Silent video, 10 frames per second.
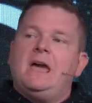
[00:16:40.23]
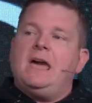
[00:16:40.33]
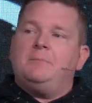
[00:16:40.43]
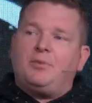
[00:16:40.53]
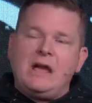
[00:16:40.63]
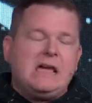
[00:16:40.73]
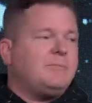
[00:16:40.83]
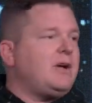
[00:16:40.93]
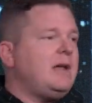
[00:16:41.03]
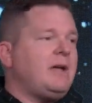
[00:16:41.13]
and praying
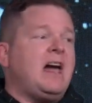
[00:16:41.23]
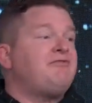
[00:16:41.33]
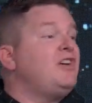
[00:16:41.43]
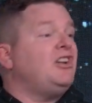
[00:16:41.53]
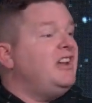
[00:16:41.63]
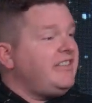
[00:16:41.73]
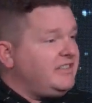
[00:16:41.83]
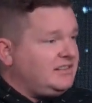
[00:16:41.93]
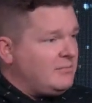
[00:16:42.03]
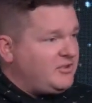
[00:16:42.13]
and praying. I felt
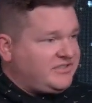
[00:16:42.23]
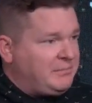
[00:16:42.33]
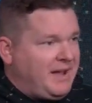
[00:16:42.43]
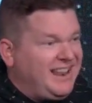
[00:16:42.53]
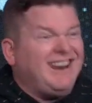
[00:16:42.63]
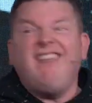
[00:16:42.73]
nothing. Come on, somebody.